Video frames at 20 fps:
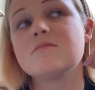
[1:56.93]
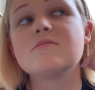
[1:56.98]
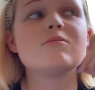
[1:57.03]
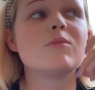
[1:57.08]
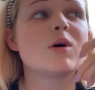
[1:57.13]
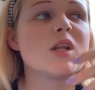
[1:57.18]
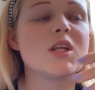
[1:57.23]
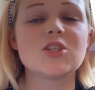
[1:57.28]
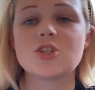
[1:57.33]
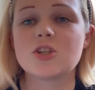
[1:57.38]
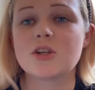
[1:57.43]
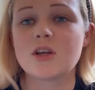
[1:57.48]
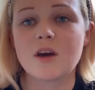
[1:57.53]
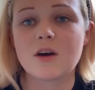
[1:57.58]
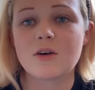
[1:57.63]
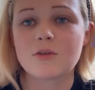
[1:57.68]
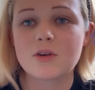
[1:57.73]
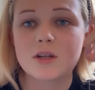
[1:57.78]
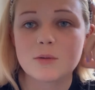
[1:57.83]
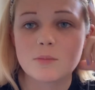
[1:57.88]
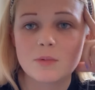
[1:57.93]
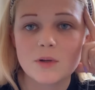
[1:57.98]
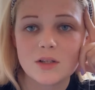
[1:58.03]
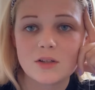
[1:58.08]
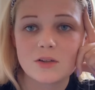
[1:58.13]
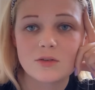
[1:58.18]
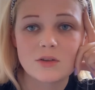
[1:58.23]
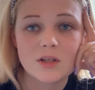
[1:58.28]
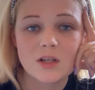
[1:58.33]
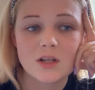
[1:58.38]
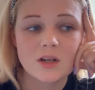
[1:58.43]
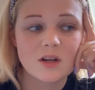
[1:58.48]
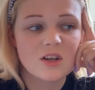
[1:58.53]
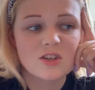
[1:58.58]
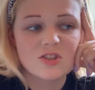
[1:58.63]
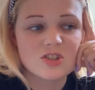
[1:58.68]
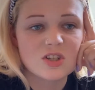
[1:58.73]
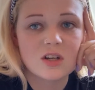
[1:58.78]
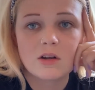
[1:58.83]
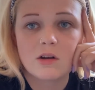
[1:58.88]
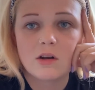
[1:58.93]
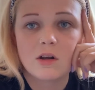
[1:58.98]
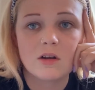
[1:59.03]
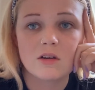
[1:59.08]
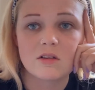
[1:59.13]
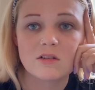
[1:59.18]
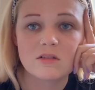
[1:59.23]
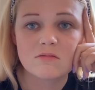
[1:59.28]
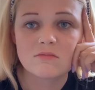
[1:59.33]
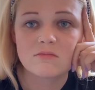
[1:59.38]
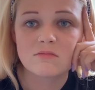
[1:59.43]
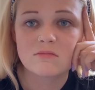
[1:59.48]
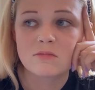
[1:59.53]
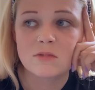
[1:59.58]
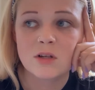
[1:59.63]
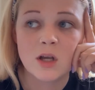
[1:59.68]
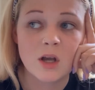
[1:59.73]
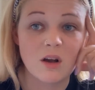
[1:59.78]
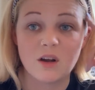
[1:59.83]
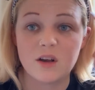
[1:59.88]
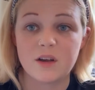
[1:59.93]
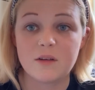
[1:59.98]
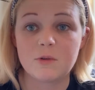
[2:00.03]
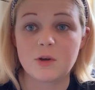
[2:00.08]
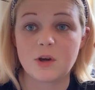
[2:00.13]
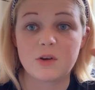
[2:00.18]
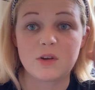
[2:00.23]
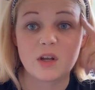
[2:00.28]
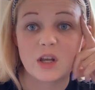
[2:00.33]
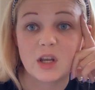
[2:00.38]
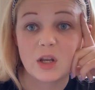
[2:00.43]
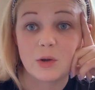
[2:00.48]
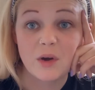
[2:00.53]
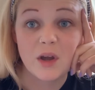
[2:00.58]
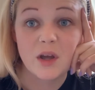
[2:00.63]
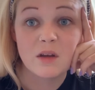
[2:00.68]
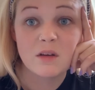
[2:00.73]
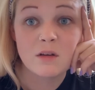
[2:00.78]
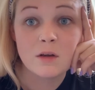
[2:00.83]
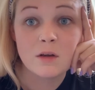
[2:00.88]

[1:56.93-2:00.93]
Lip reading: when is your girl going to be doing an eyeshadow look? I ain't going anywhere.